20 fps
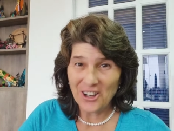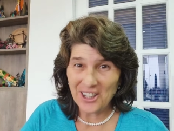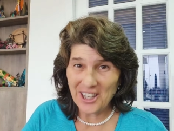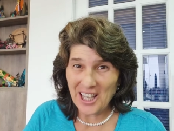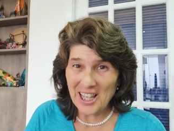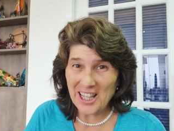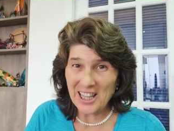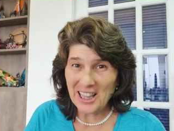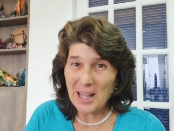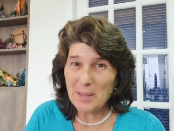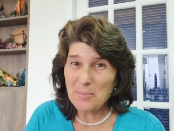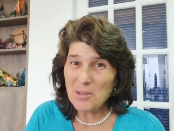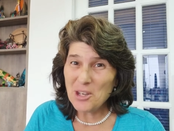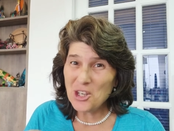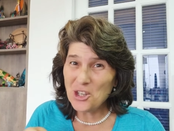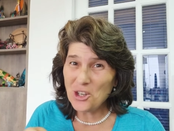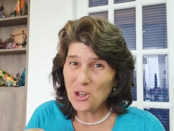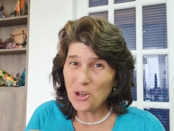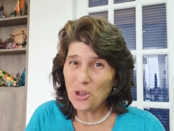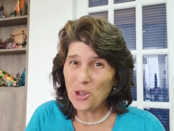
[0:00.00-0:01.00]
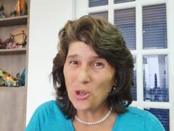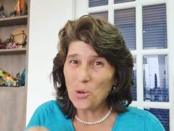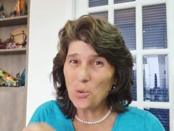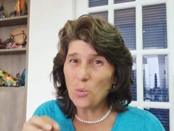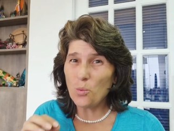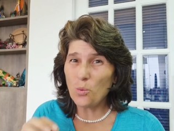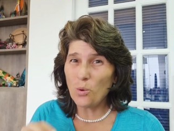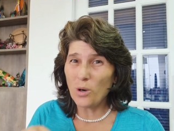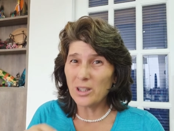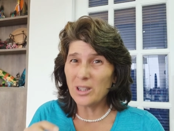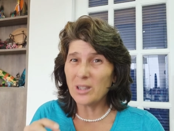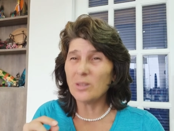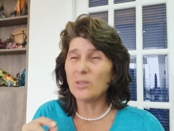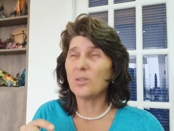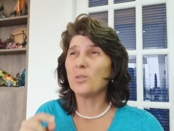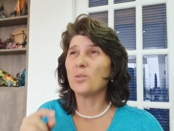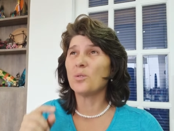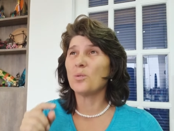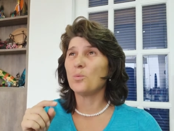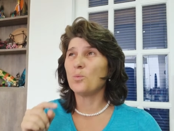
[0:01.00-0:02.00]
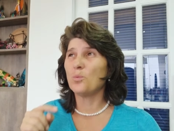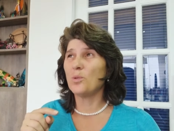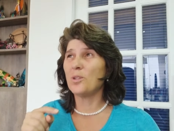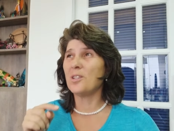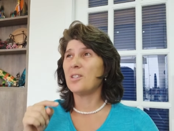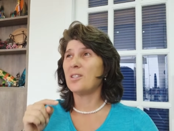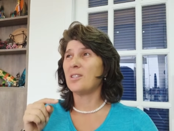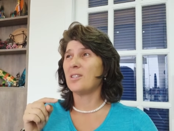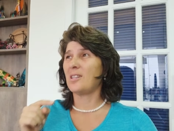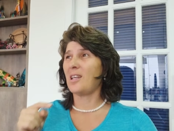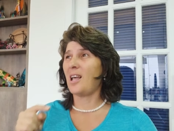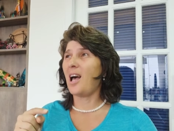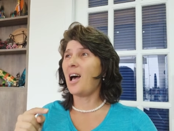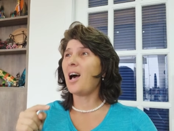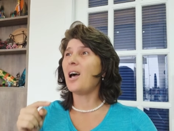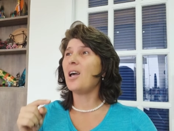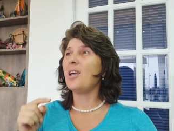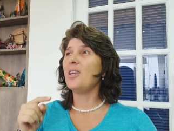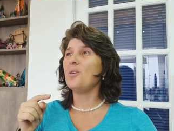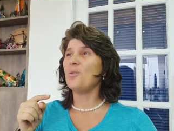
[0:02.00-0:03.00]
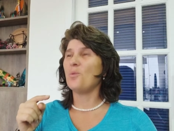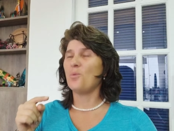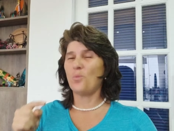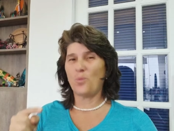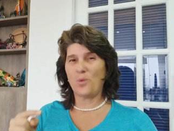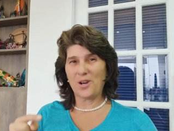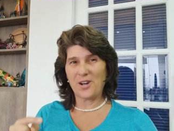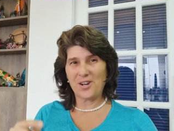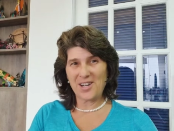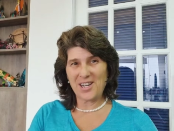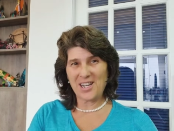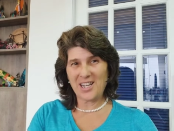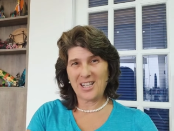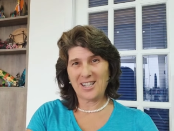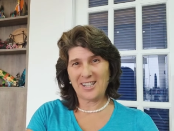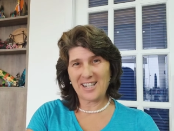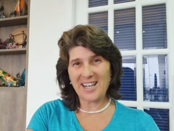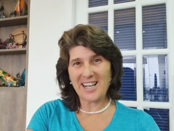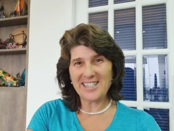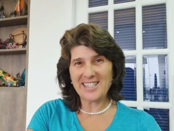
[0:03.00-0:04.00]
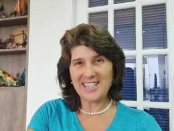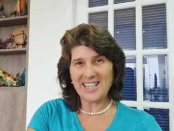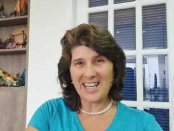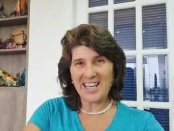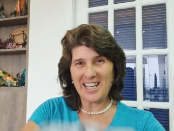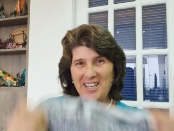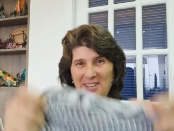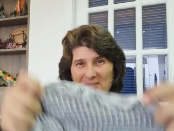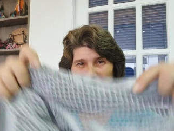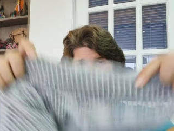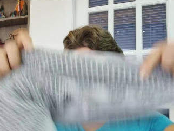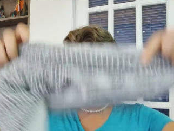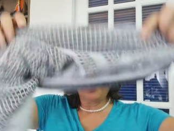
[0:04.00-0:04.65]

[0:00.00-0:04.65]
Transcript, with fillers: Okay, let me show you what was I wearing that day.